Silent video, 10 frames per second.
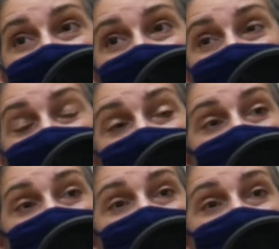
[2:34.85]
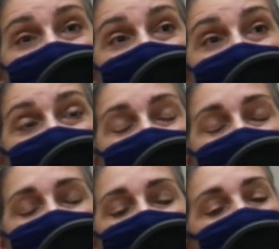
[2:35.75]
So
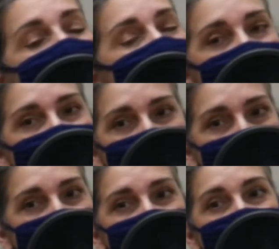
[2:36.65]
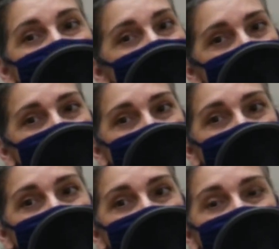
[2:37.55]
it's a little different now with COVID.
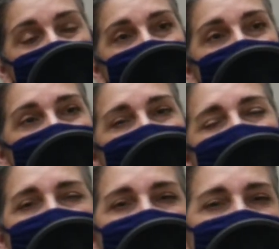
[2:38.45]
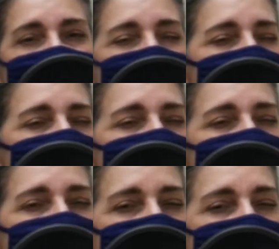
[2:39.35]
Things are a little different, and we
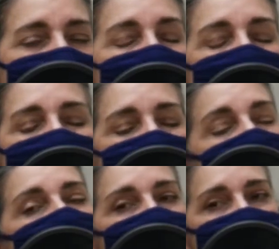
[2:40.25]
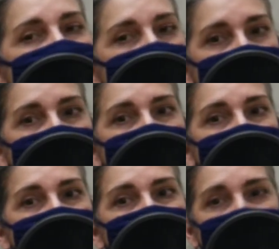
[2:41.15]
had to really rethink
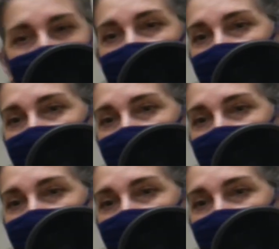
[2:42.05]
how we